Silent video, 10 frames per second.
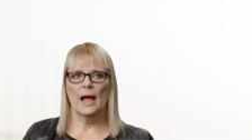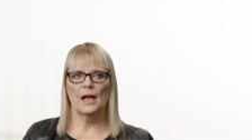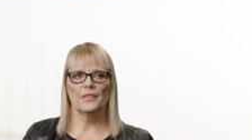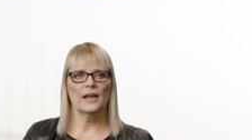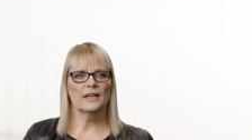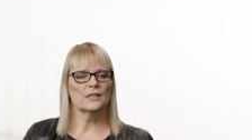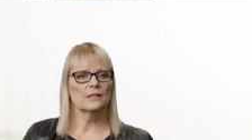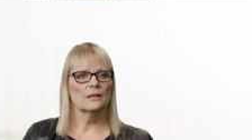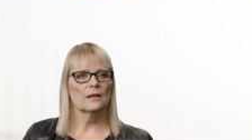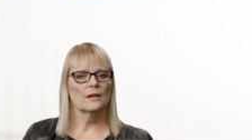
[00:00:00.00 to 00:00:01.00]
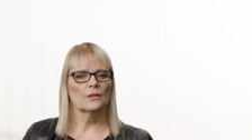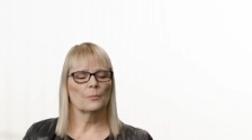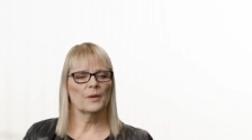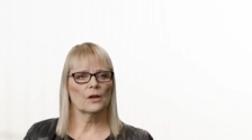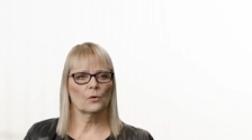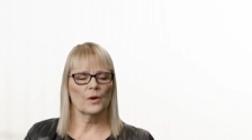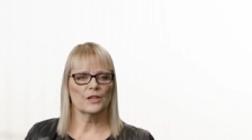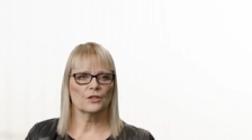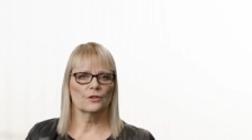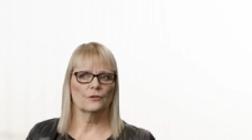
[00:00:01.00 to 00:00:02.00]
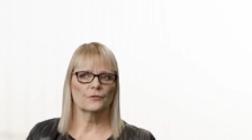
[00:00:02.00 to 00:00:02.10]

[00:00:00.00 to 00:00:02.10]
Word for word: And that is the big question